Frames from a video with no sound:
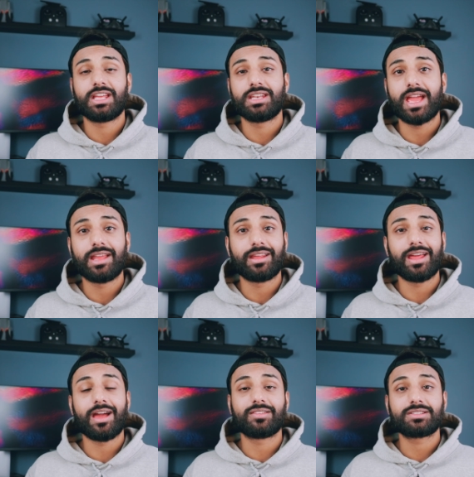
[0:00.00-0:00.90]
it, and I
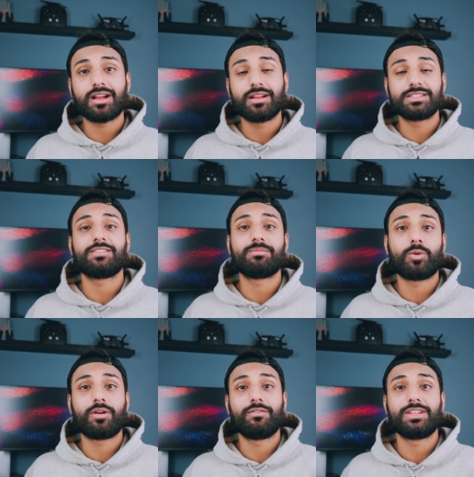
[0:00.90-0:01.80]
have tons of
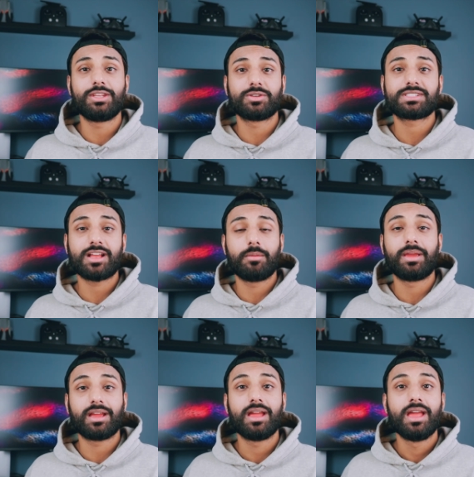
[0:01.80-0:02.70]
more videos
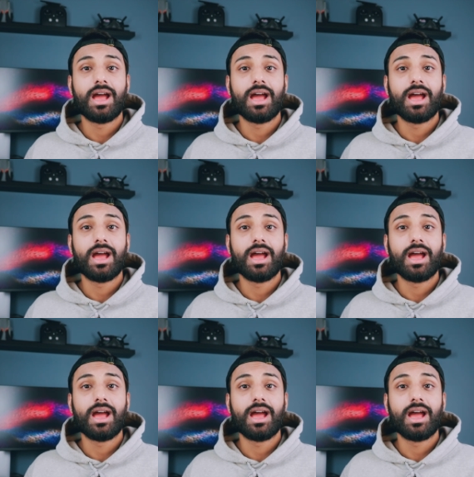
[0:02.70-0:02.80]
coming.